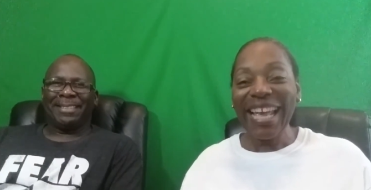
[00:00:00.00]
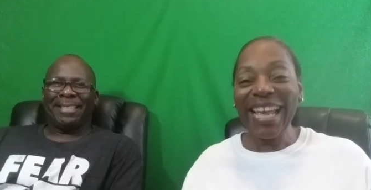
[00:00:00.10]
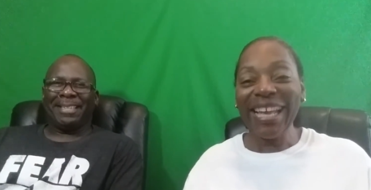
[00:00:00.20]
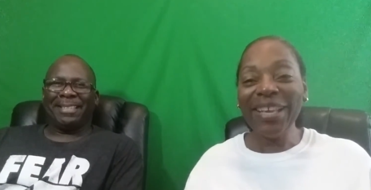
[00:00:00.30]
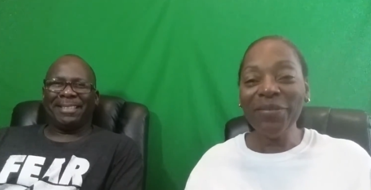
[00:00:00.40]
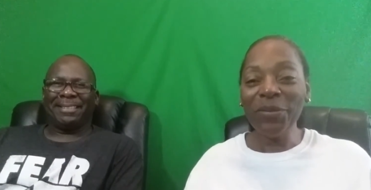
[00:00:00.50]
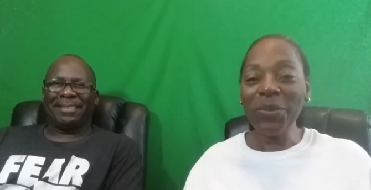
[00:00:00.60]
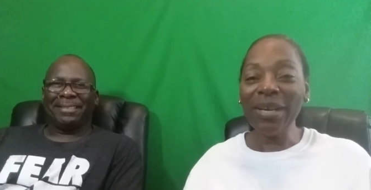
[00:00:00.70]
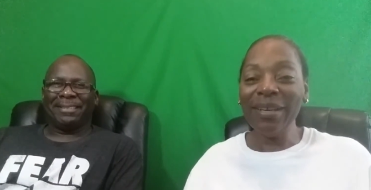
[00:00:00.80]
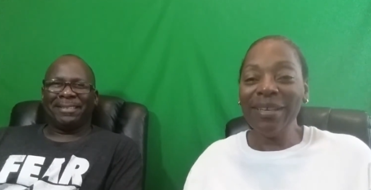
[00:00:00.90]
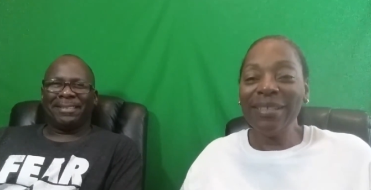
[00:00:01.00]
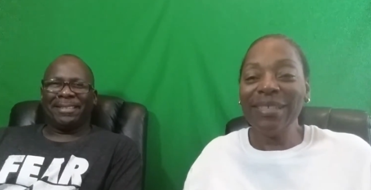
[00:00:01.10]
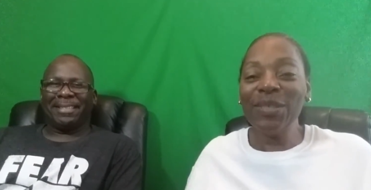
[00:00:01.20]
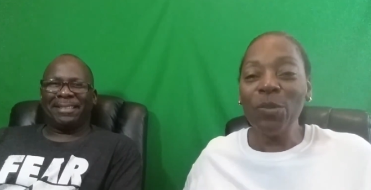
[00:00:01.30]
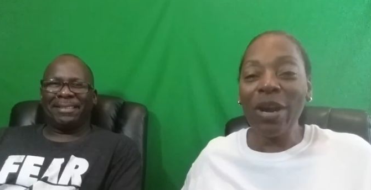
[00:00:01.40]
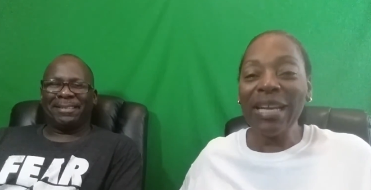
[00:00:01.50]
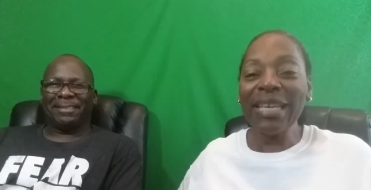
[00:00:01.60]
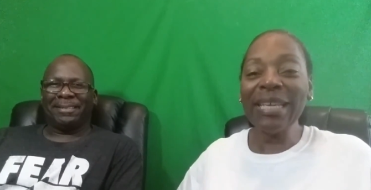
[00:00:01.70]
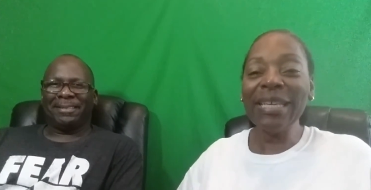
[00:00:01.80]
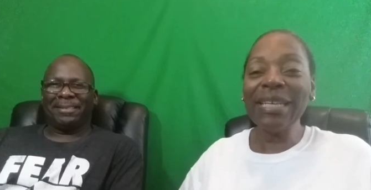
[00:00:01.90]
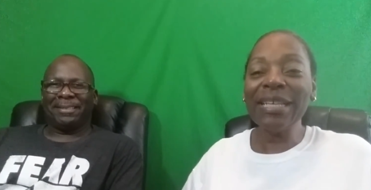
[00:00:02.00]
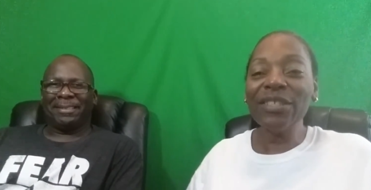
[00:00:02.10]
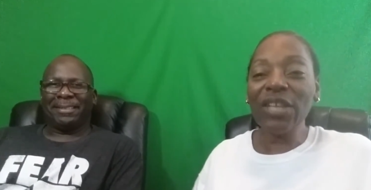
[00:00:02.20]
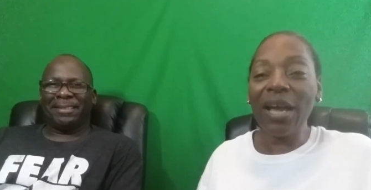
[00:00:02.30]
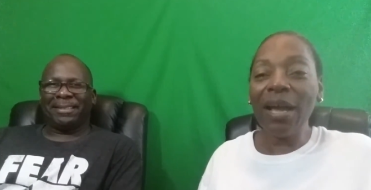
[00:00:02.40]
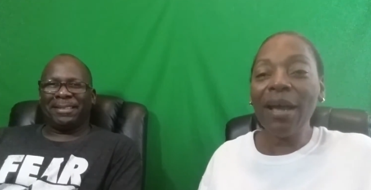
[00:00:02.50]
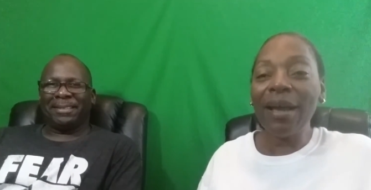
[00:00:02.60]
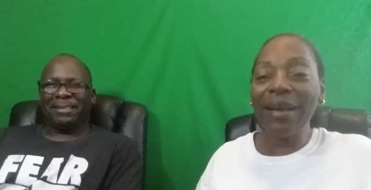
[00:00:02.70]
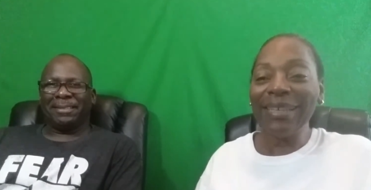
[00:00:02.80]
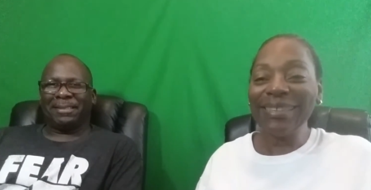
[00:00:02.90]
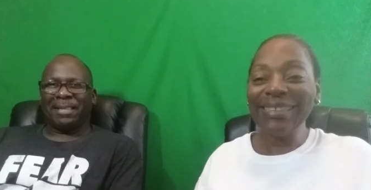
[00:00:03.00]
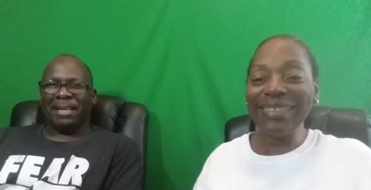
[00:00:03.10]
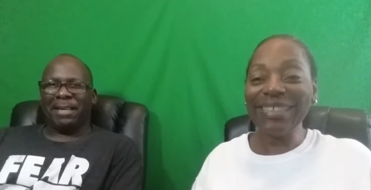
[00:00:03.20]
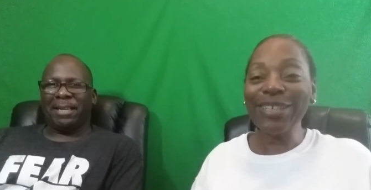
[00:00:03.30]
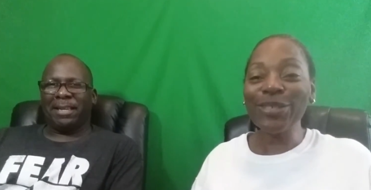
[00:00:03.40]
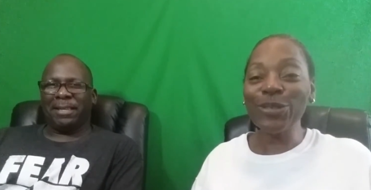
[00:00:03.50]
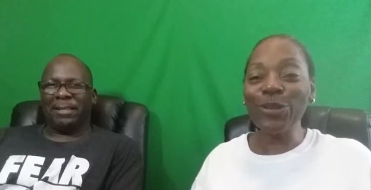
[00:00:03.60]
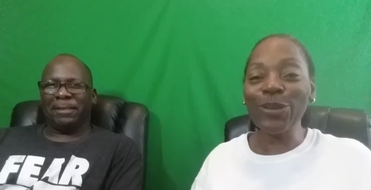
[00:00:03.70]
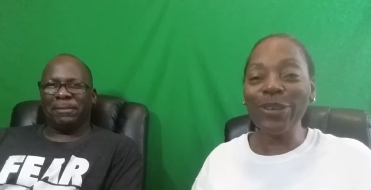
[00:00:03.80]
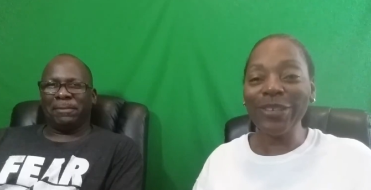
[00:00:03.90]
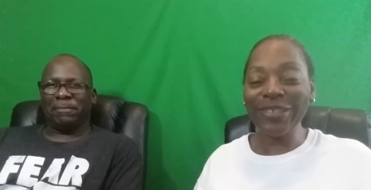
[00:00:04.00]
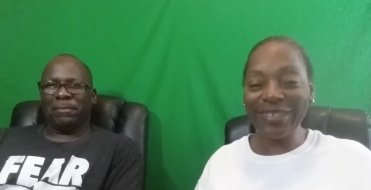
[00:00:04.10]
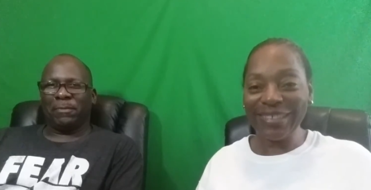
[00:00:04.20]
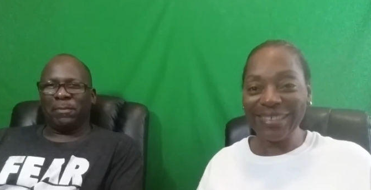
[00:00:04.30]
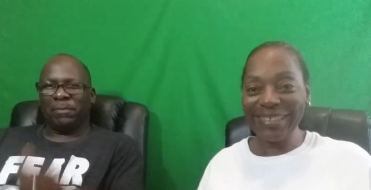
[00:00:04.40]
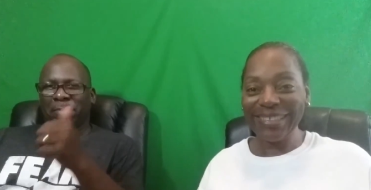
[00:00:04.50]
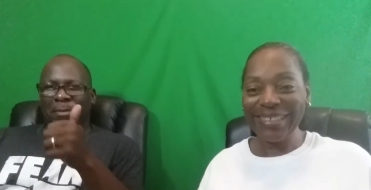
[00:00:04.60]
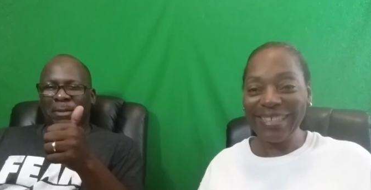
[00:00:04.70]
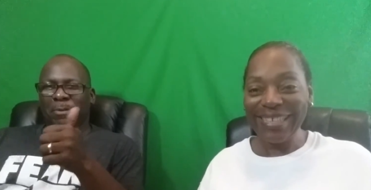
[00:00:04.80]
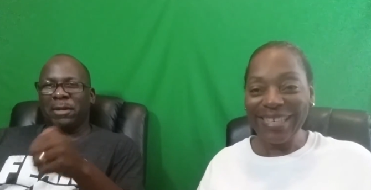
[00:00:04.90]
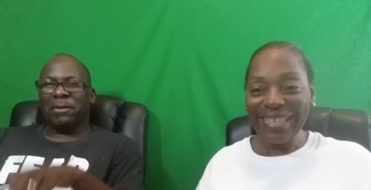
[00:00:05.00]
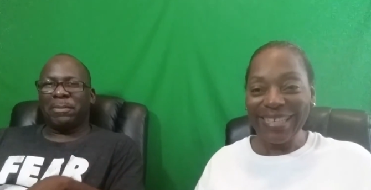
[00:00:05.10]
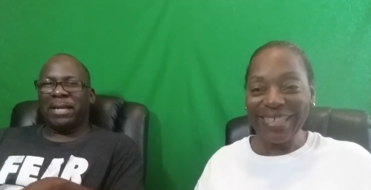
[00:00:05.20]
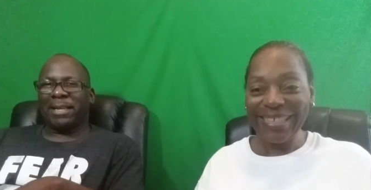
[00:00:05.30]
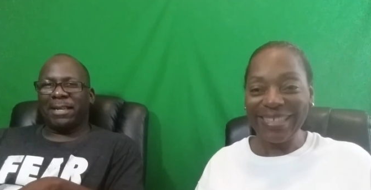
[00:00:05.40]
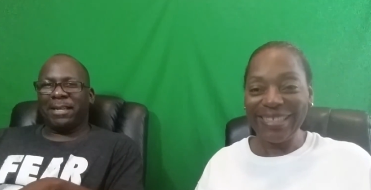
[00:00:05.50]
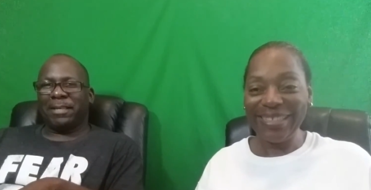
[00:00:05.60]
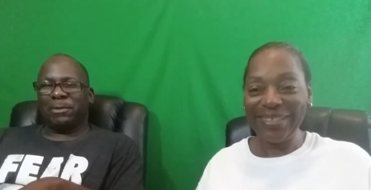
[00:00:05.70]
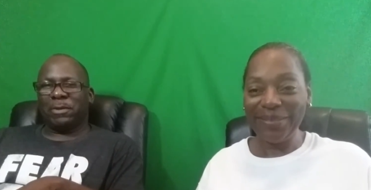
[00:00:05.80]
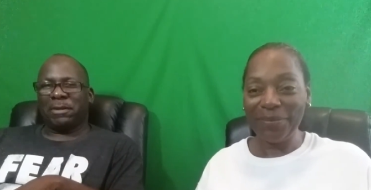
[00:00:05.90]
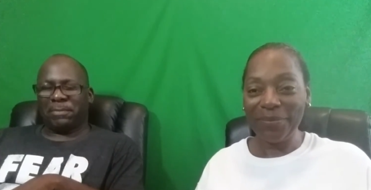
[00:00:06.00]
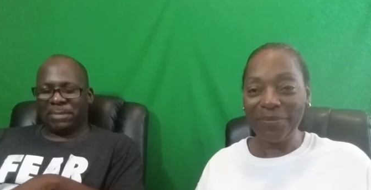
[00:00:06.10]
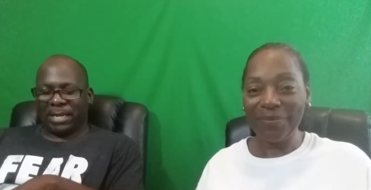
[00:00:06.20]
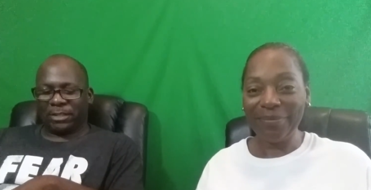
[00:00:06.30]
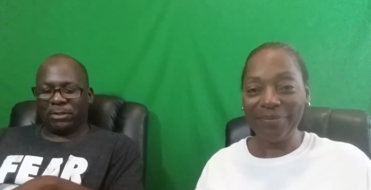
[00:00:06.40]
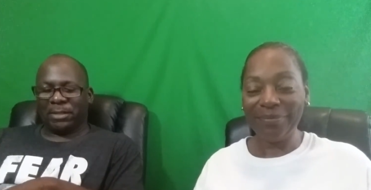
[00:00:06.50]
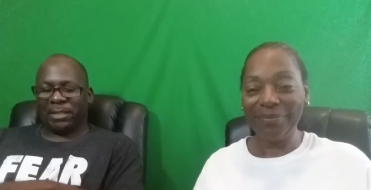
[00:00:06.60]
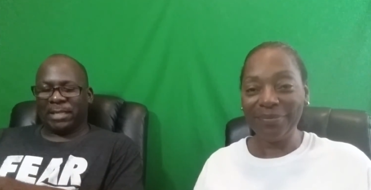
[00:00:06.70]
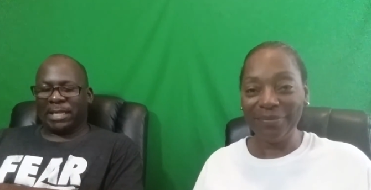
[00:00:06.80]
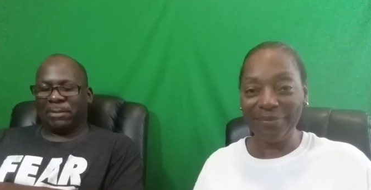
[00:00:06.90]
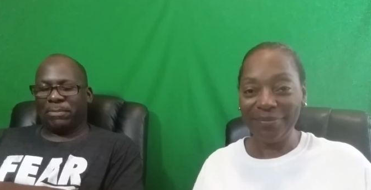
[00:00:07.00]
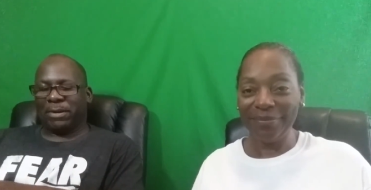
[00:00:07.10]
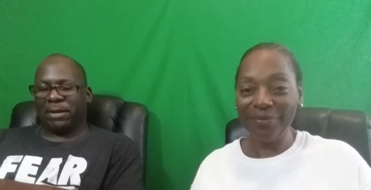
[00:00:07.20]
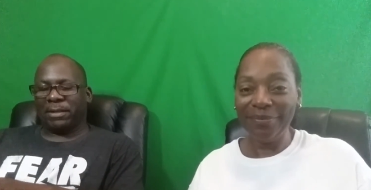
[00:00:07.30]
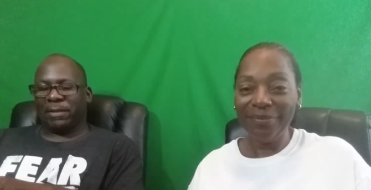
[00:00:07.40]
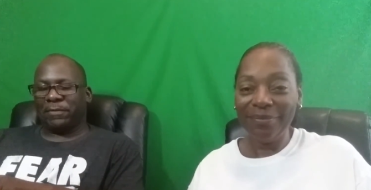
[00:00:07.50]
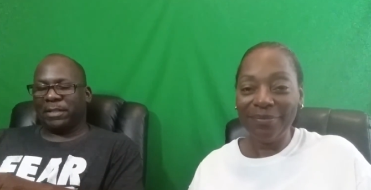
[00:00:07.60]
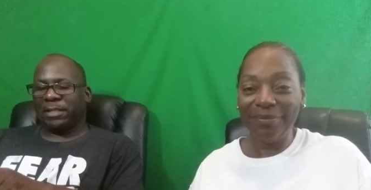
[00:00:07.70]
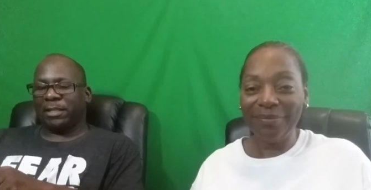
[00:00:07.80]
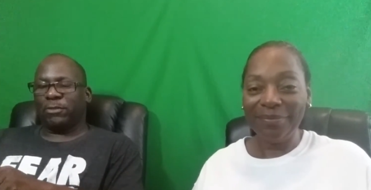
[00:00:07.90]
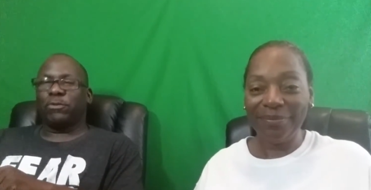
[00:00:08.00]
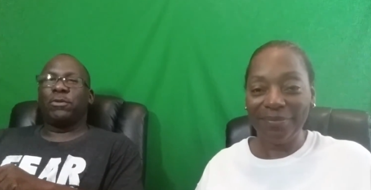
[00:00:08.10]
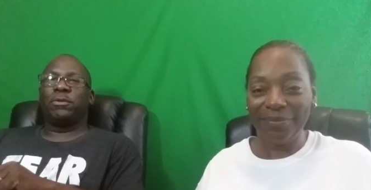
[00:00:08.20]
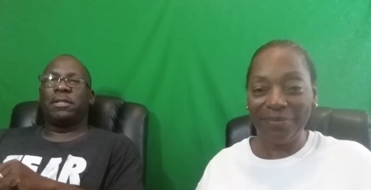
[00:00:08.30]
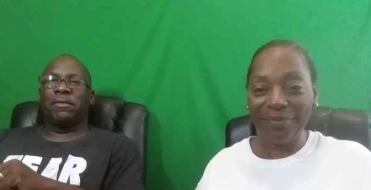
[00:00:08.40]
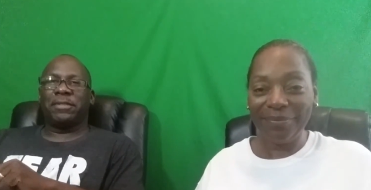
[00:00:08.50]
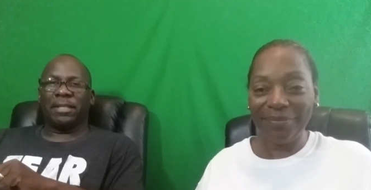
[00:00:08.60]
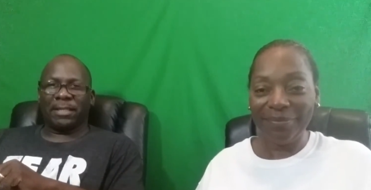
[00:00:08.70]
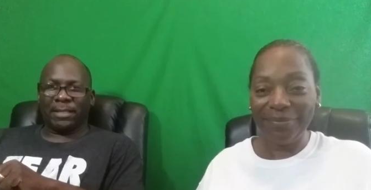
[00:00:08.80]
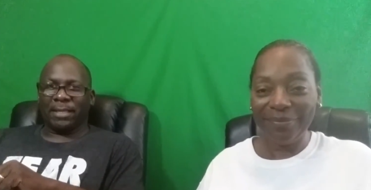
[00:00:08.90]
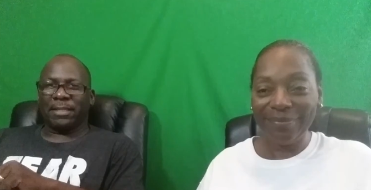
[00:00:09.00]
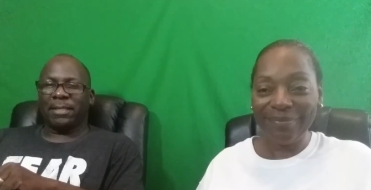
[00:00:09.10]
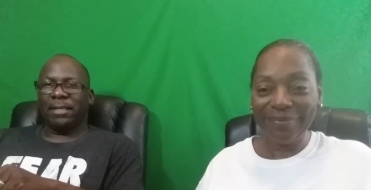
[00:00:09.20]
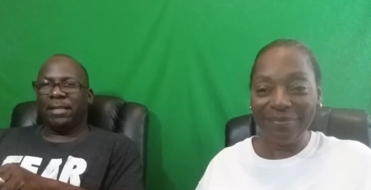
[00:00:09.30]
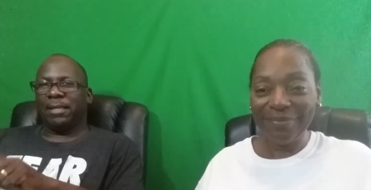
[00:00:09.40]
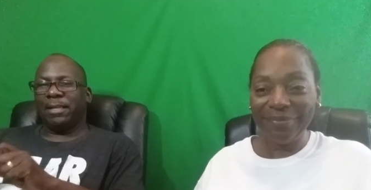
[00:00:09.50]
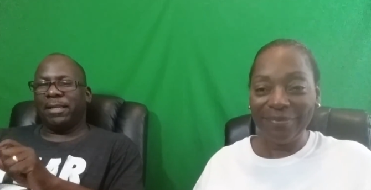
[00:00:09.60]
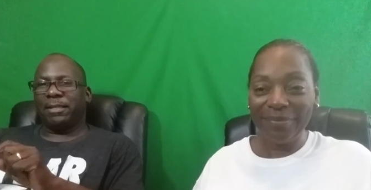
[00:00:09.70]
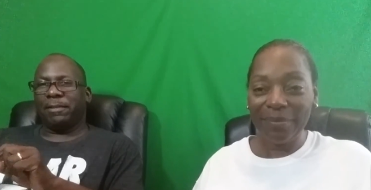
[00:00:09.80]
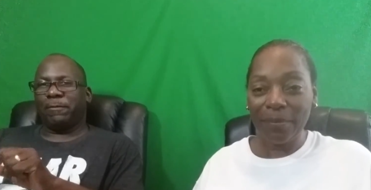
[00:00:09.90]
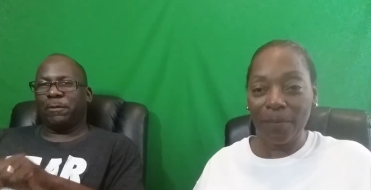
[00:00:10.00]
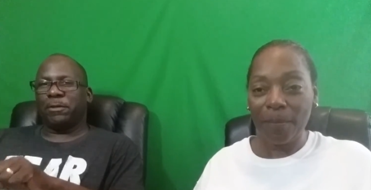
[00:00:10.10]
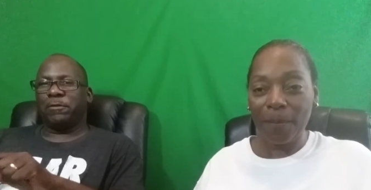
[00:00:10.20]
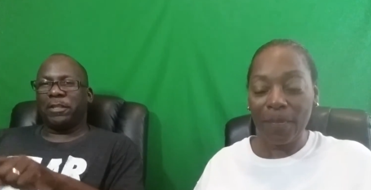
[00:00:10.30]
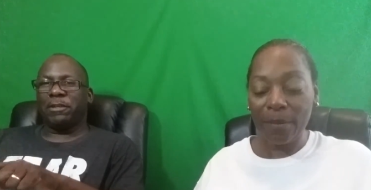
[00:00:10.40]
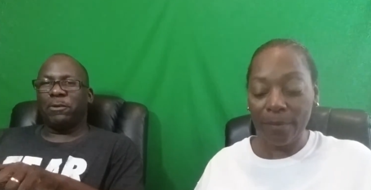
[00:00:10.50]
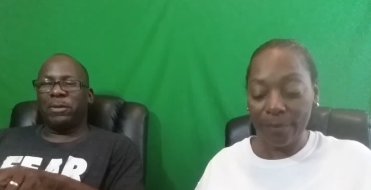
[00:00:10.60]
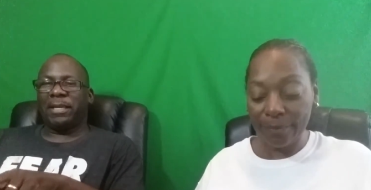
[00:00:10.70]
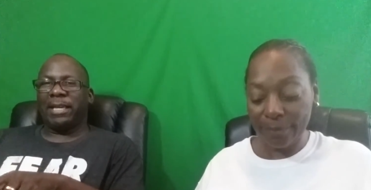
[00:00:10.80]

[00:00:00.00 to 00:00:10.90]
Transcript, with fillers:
Speaker 1: Hey everyone, it's Marlene and John Hi. Jester.
Speaker 2: Welcome back, guys. Welcome back to the second part of the six rules of success. In the first video, we